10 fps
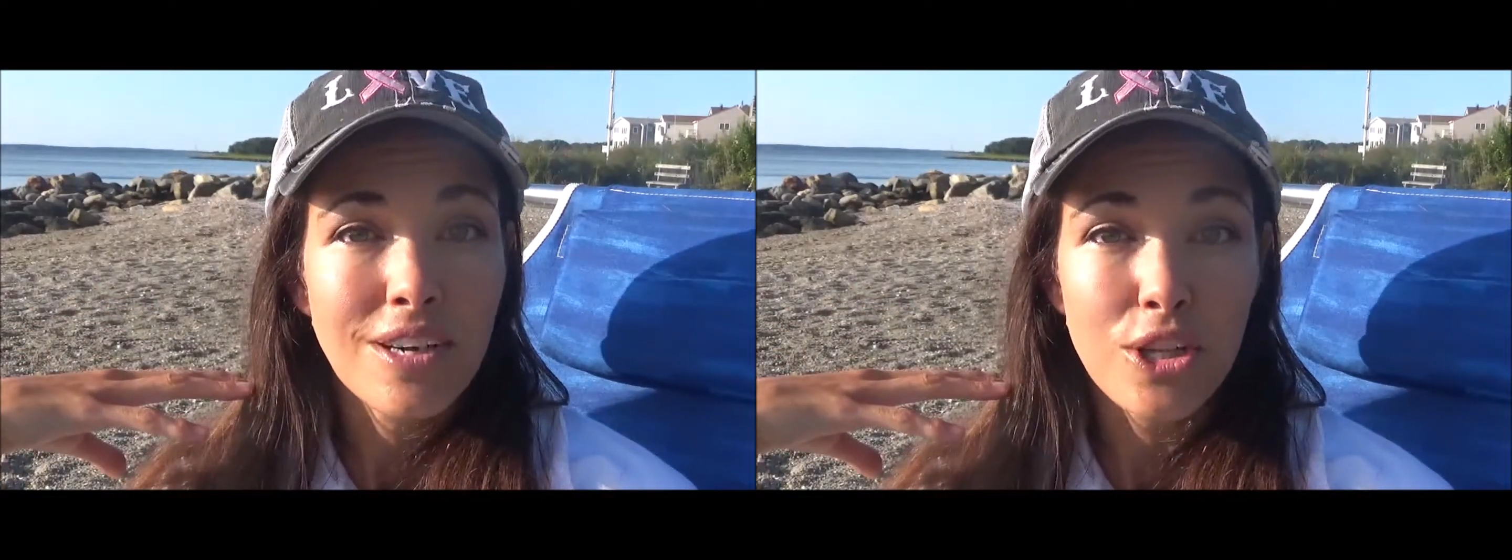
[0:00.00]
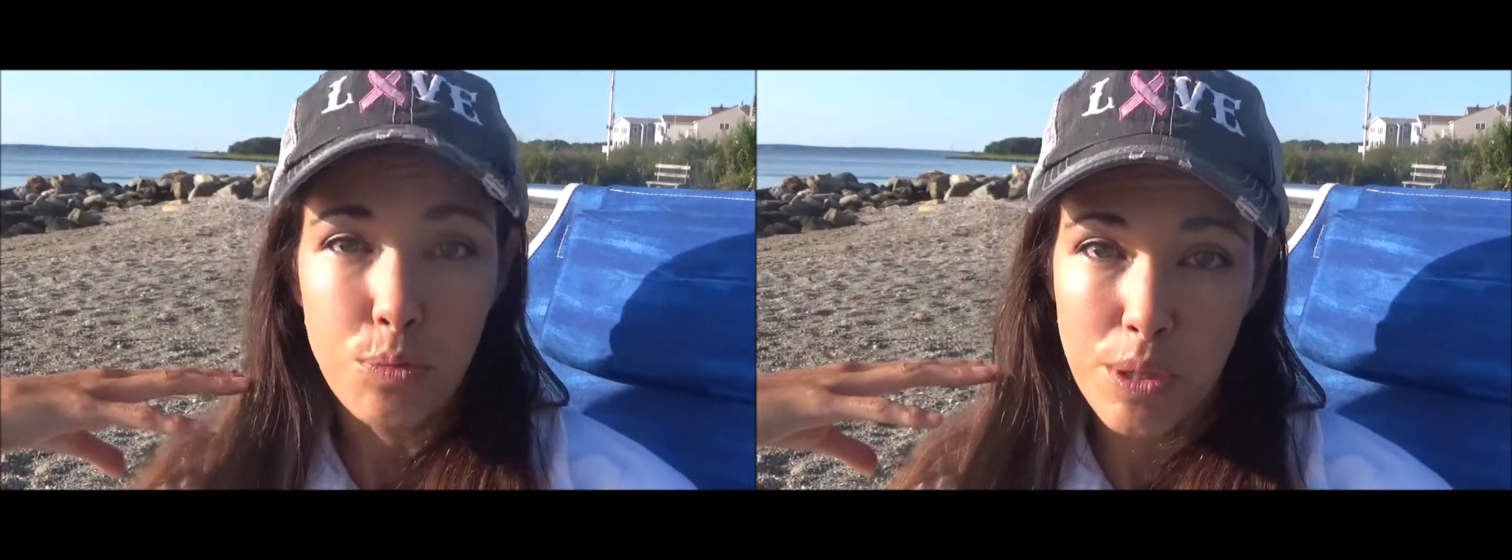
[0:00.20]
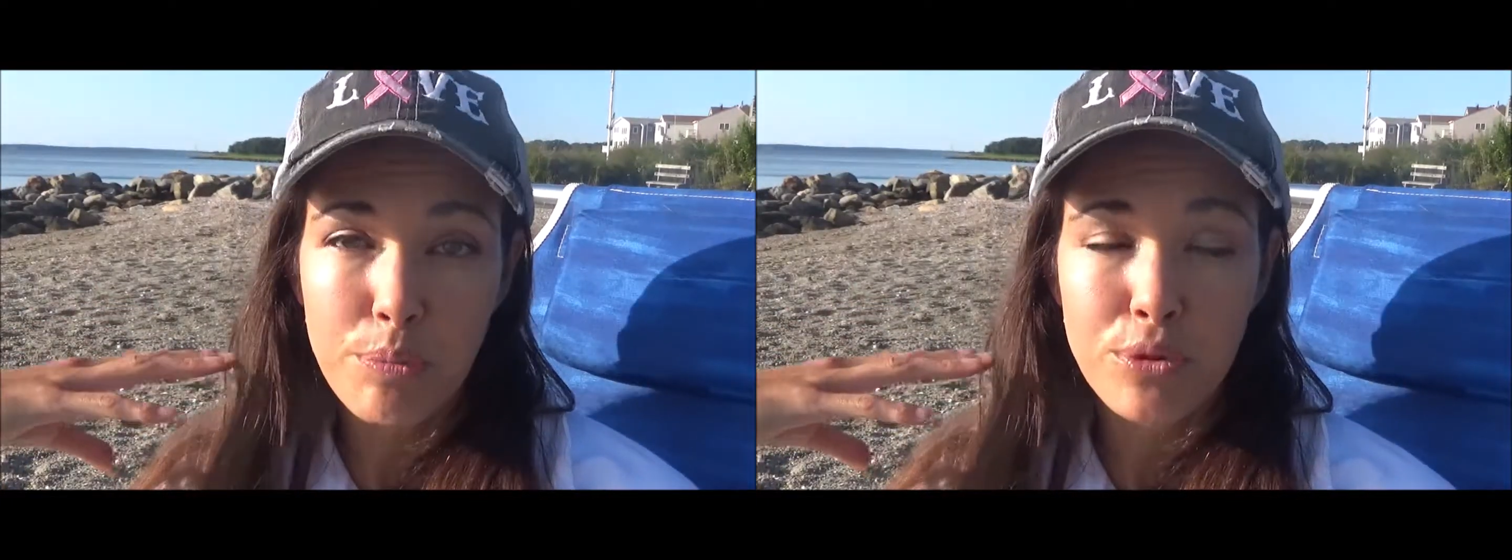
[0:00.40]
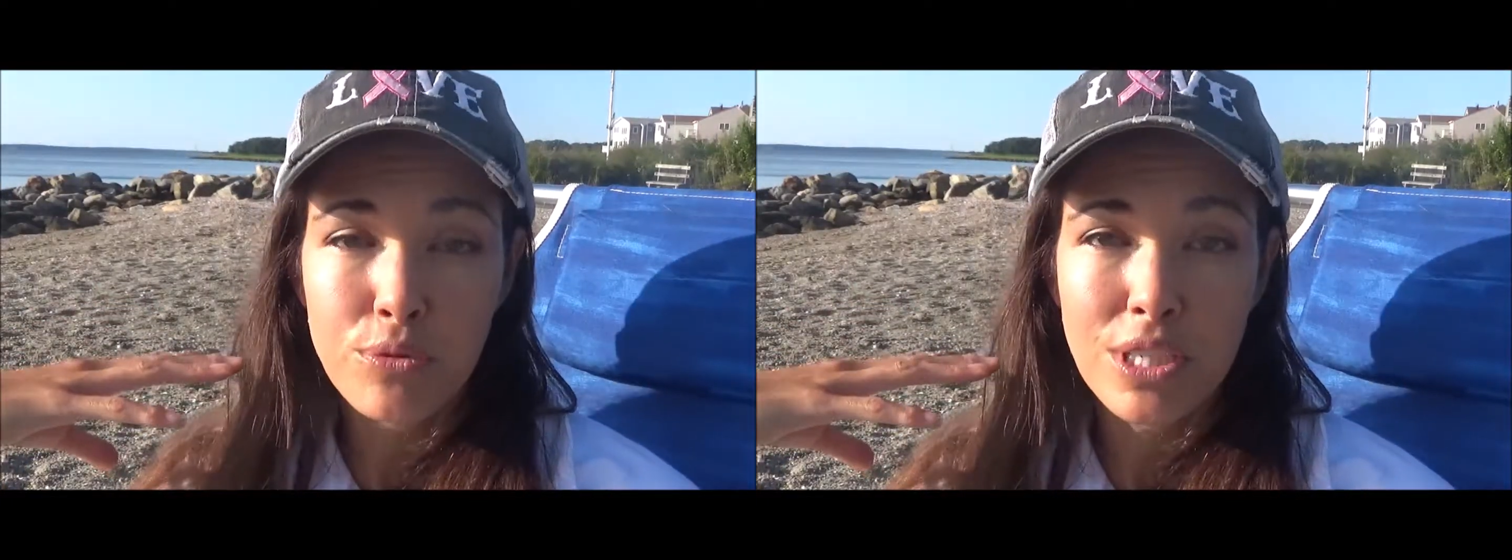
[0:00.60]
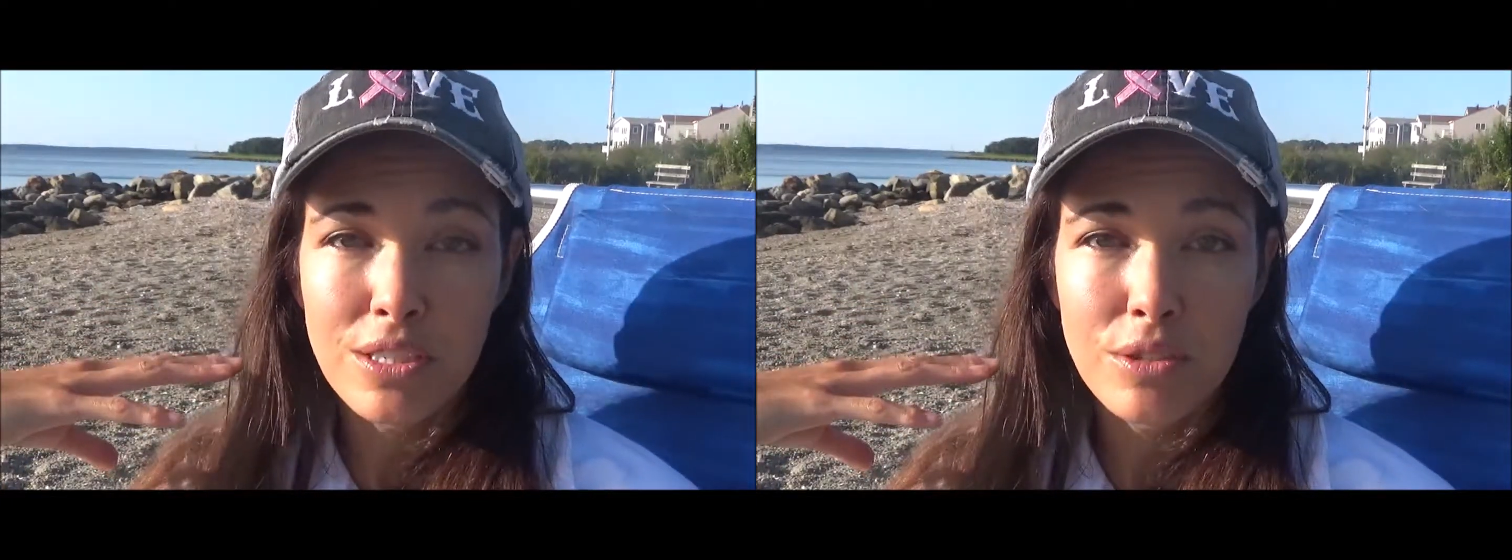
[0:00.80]
are the people who
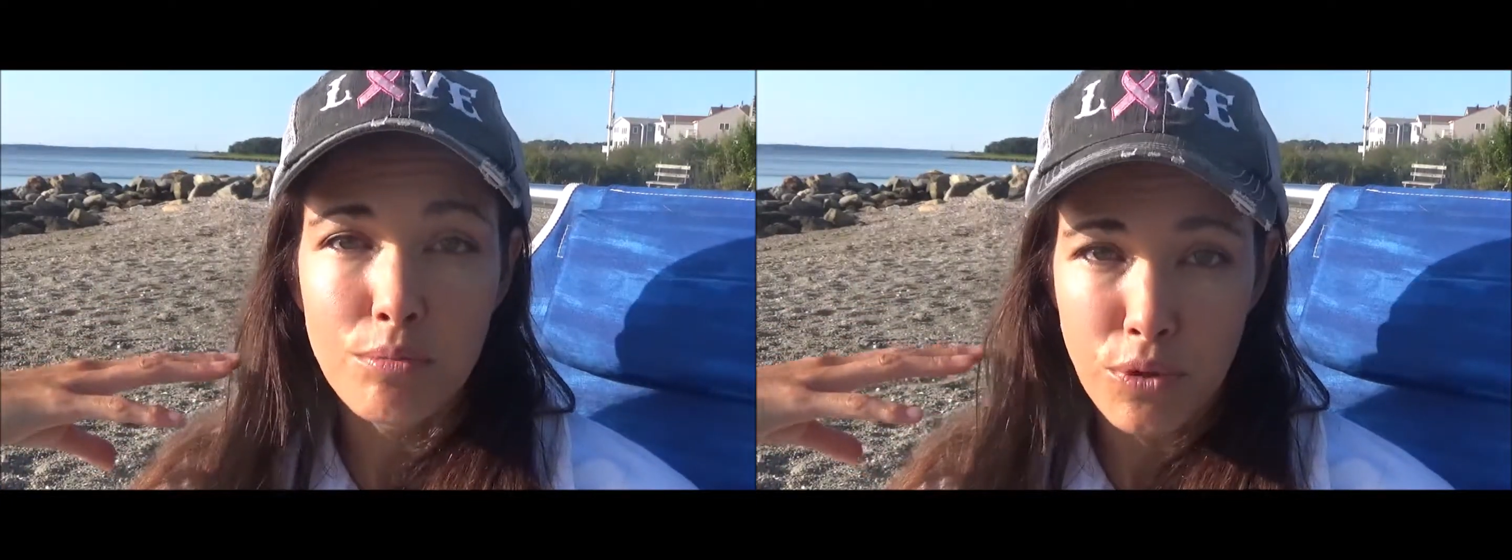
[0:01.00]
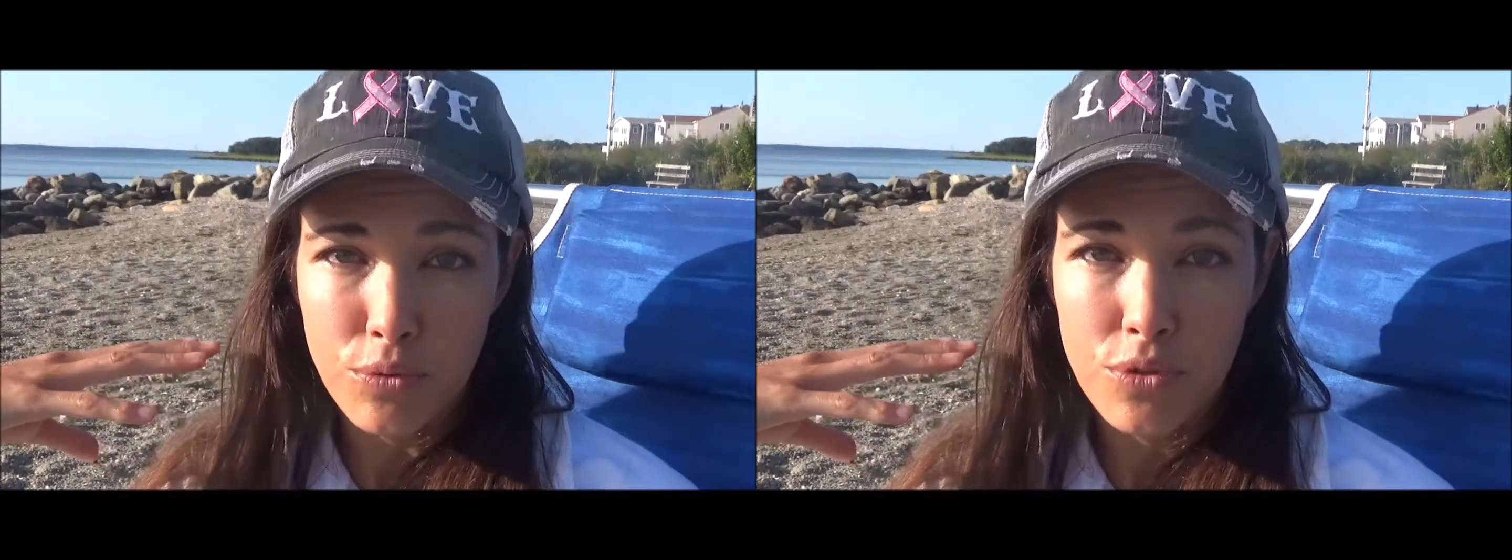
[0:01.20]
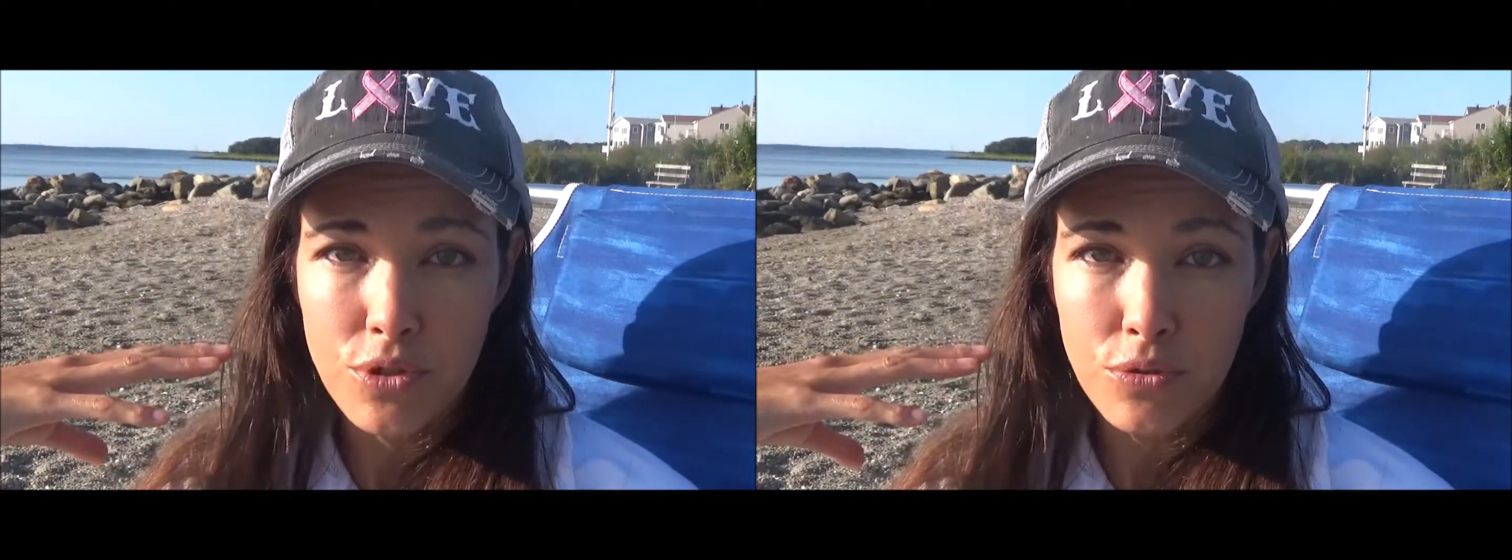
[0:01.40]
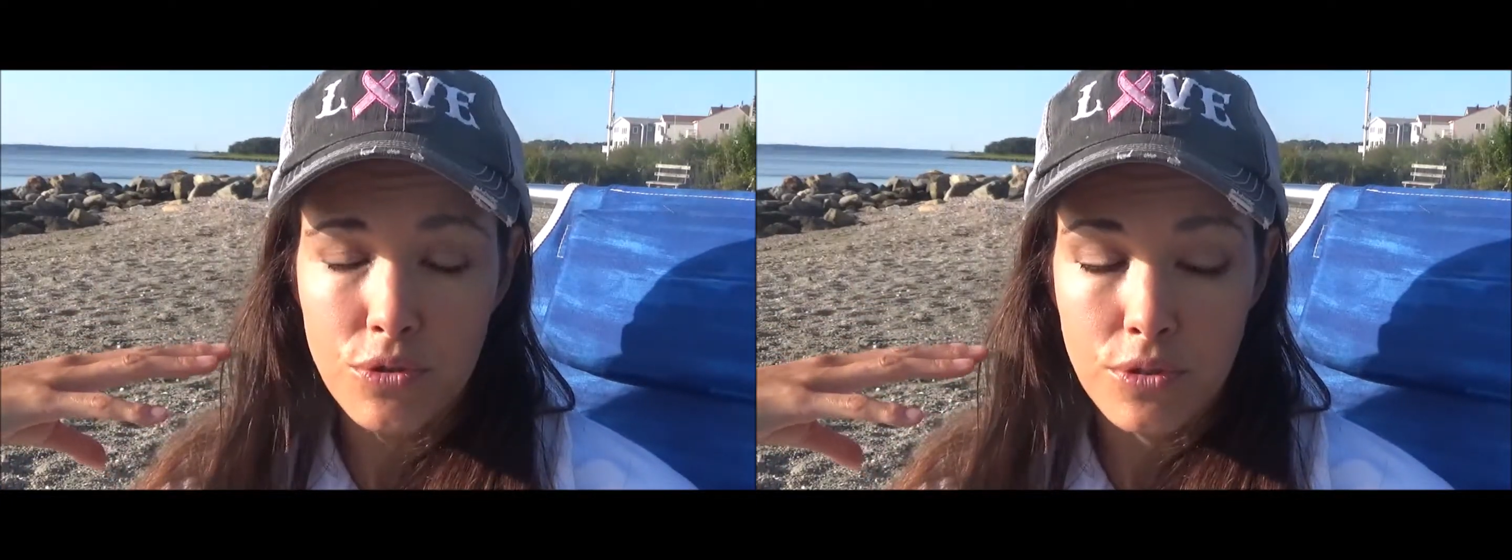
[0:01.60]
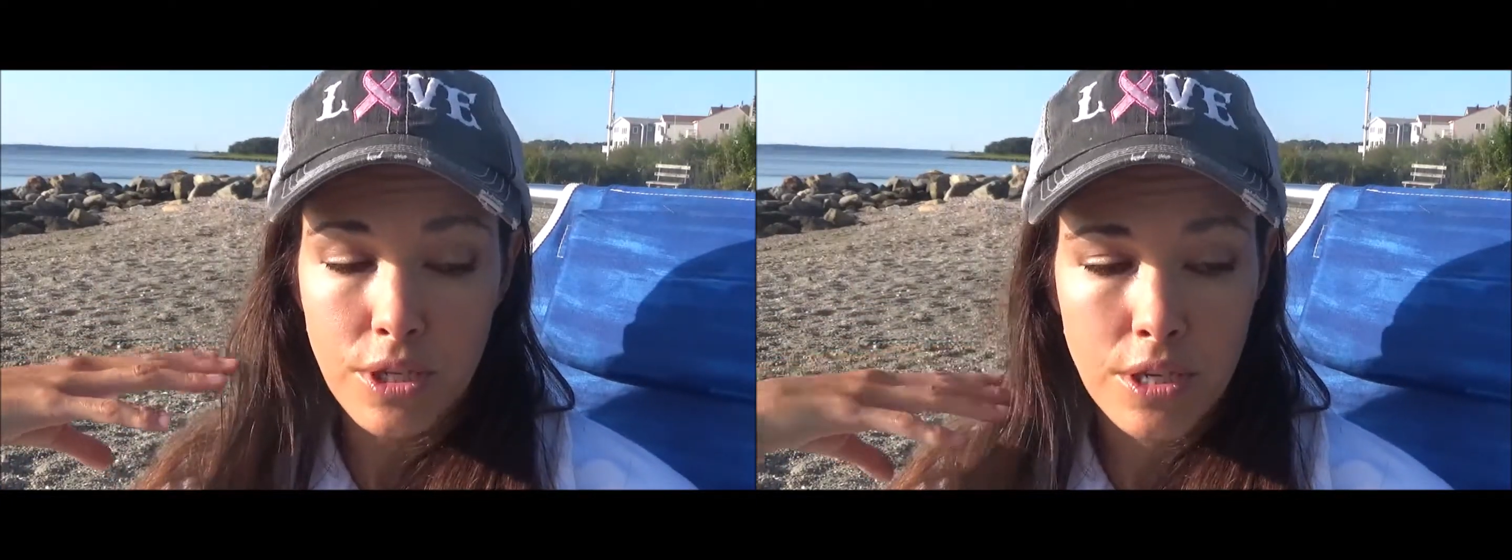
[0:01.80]
need it the most
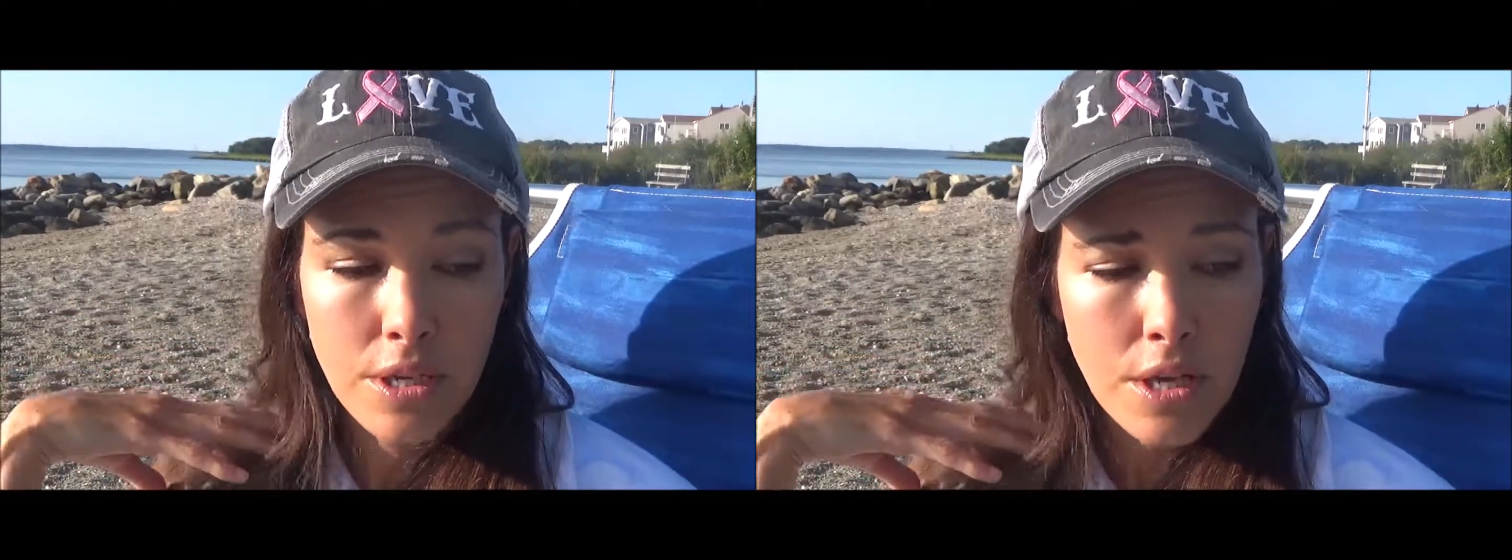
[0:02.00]
usually.